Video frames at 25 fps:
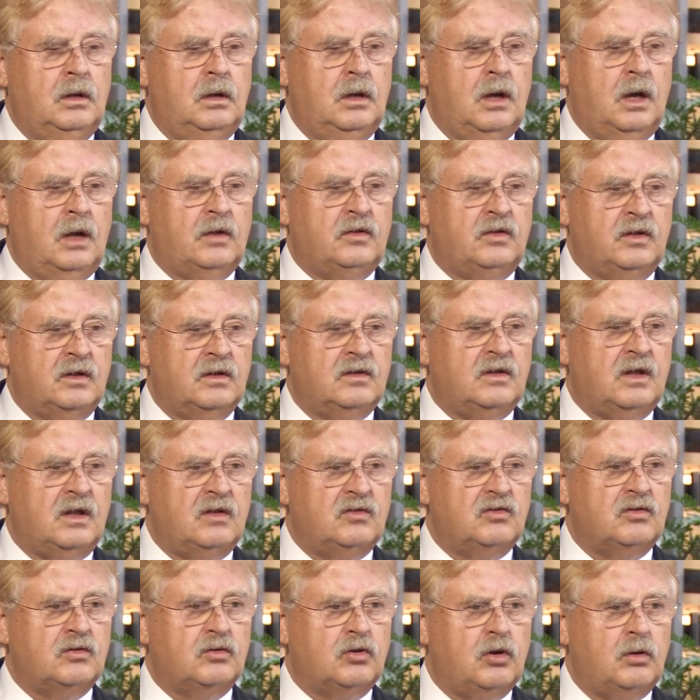I think there
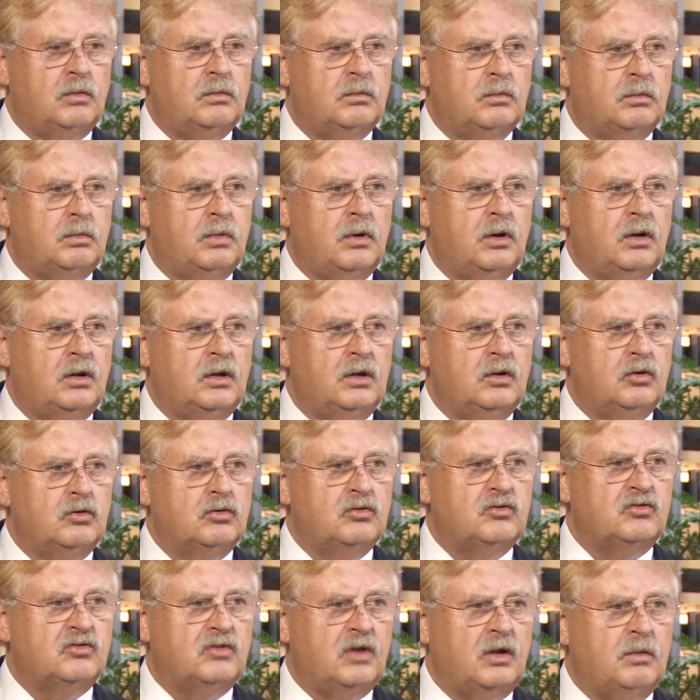is a common EU
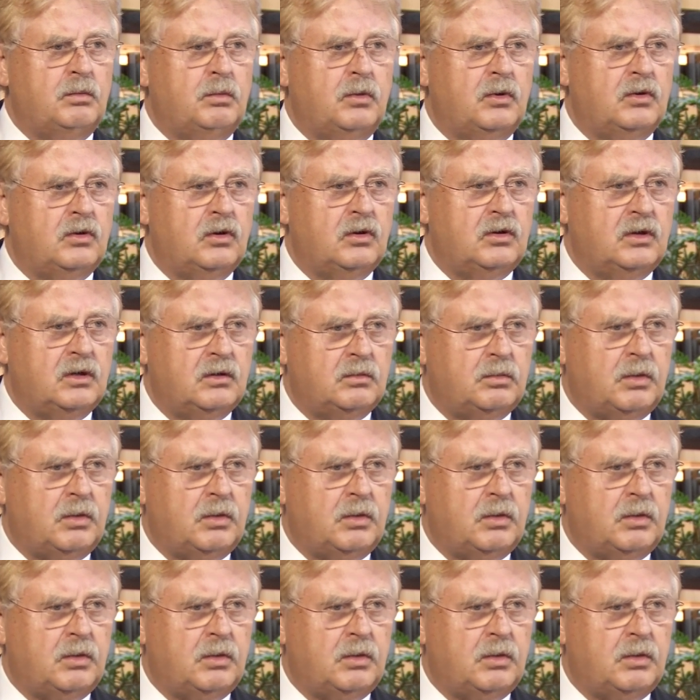standpoint on it,